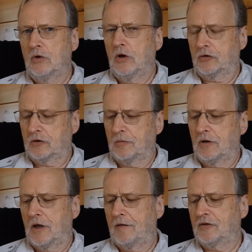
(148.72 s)

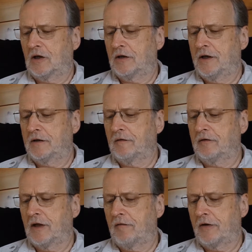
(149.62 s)
Gautama, have declared for
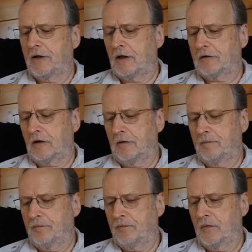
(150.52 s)
Devadatta,
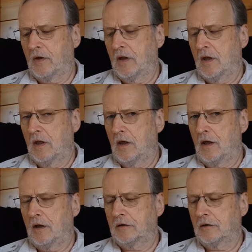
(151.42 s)

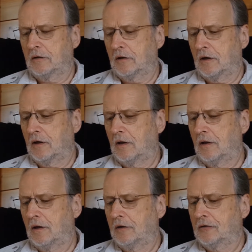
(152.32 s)
and
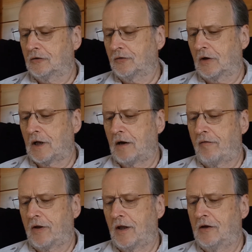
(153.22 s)
just for
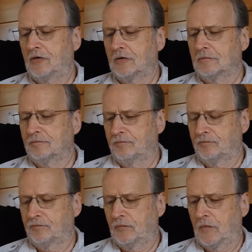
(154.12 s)
clarification,
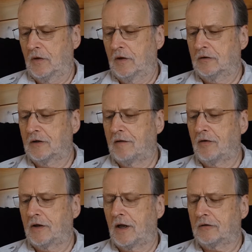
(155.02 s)
that
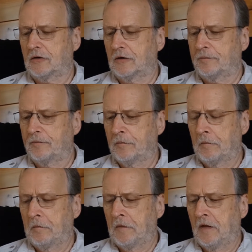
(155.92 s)
Devadatta
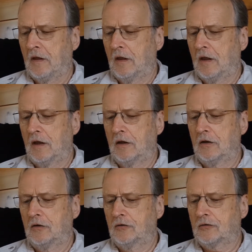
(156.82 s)

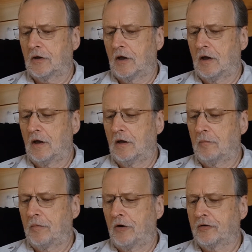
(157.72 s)
is,
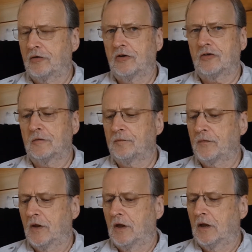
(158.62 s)
by
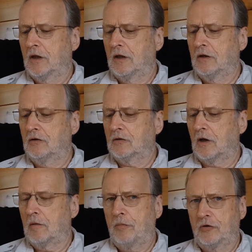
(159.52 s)
tradition, he's
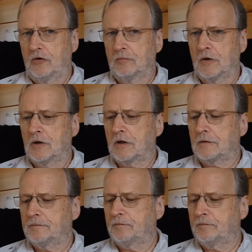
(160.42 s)
a Buddhist monk,